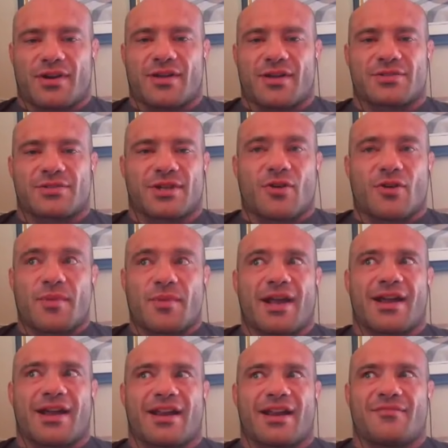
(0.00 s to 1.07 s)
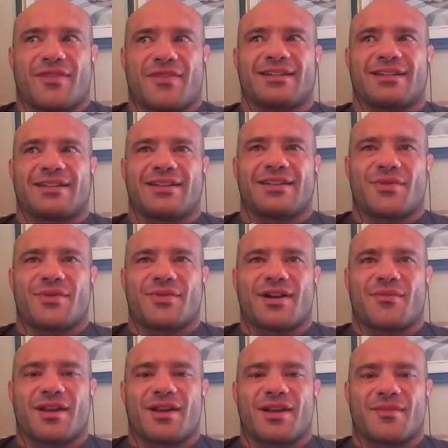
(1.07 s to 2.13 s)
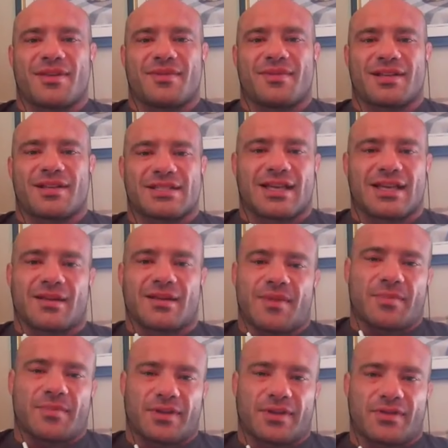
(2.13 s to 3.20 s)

And I was like, oh my God, I'm finally where I want to be because a lot of people mm-hmm.